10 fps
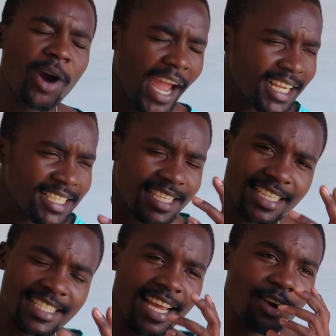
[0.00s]
Why is
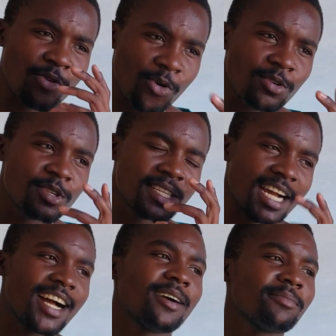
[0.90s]
it a good
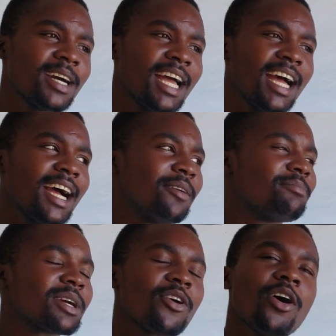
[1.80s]
scam?
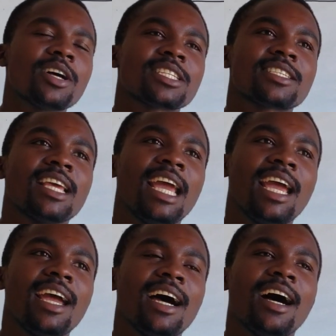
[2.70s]
Because
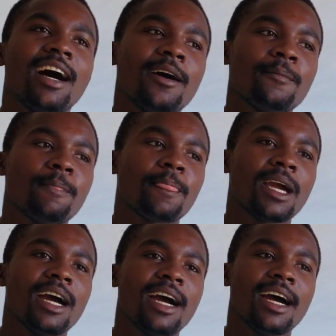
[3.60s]
having
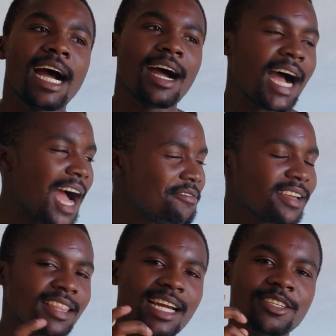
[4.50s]

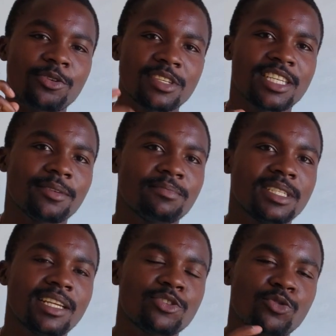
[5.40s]
that concept,
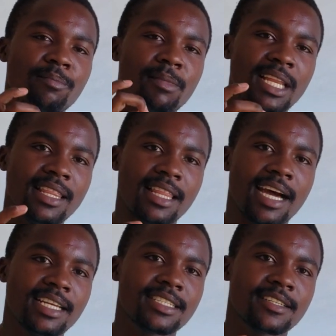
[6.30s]
it will mean
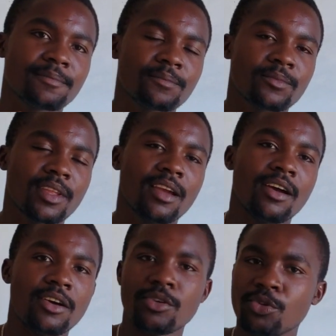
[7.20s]
that
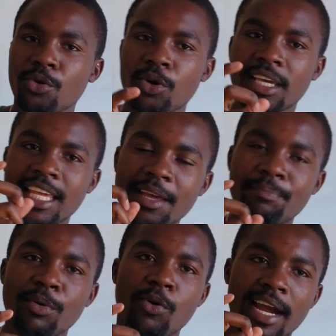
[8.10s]
you
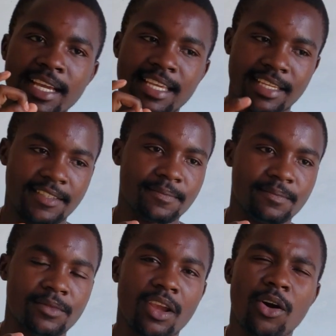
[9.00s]
keep working
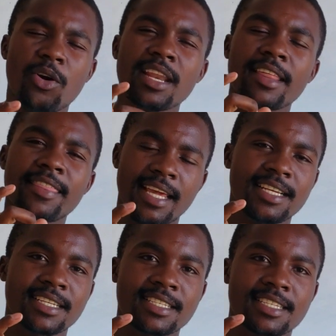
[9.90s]
on
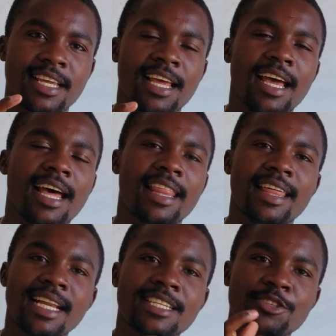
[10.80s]
things
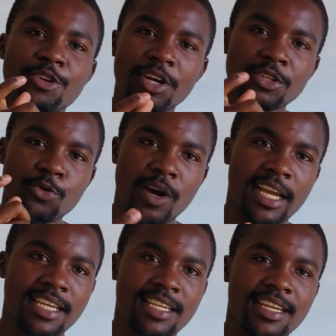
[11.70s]
that don't
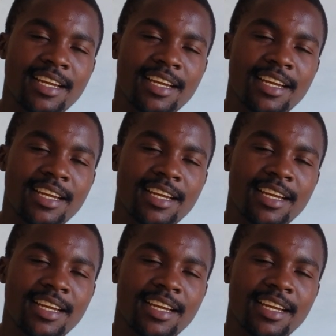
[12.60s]
work